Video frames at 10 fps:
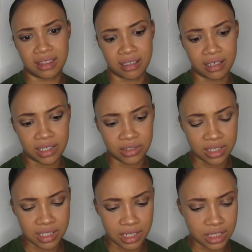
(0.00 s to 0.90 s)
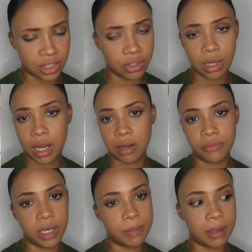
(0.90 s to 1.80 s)
$30 each, and you know how I
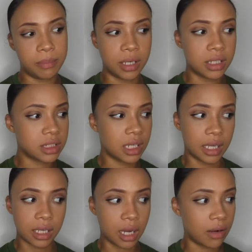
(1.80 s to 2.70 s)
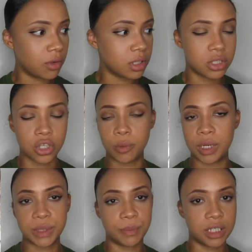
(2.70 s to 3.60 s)
feel about blush. Like, I've got so
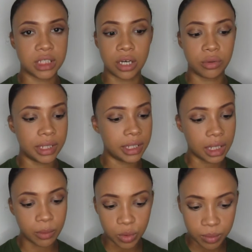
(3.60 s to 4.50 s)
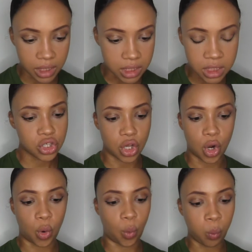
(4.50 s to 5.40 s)
much blush, I don't need any more blush,
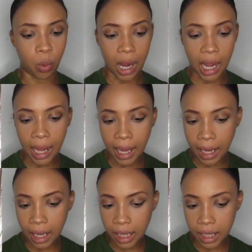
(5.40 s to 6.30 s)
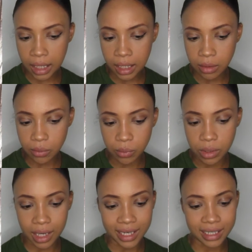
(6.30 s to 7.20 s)
so why would
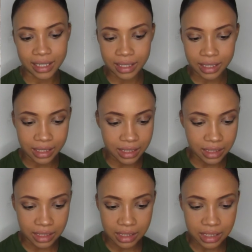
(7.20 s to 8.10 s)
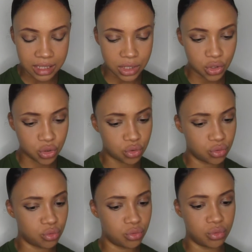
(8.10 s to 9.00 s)
I need
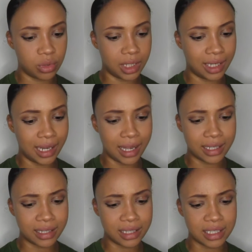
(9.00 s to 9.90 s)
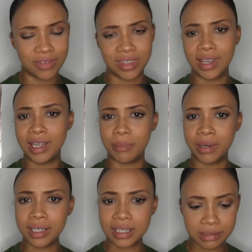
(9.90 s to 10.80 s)
to get this for 30
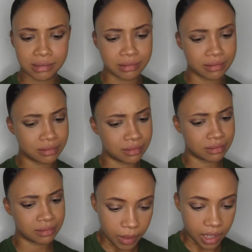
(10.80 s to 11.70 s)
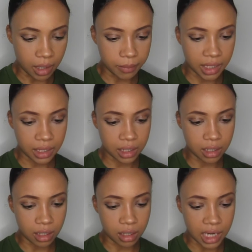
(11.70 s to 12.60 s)
bucks? Oh. Makeup Geek
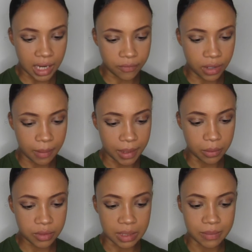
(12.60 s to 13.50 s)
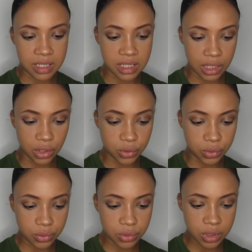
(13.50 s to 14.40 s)
have come out with some
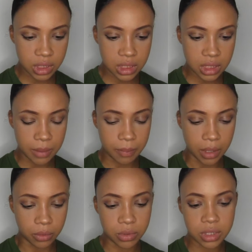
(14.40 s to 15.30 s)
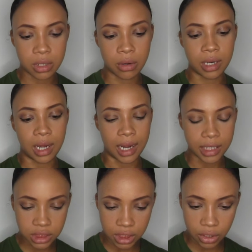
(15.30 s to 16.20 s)
singles, but also an
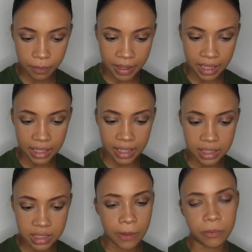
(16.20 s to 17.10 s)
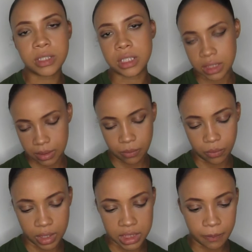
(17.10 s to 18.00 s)
eyeshadow palette, which is
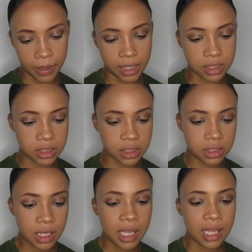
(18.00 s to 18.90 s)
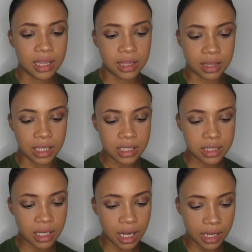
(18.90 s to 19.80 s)
what is pictured. This
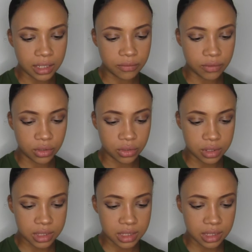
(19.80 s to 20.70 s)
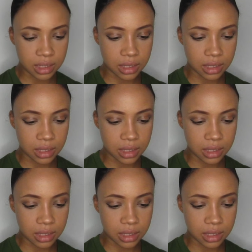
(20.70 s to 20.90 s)
kind of looks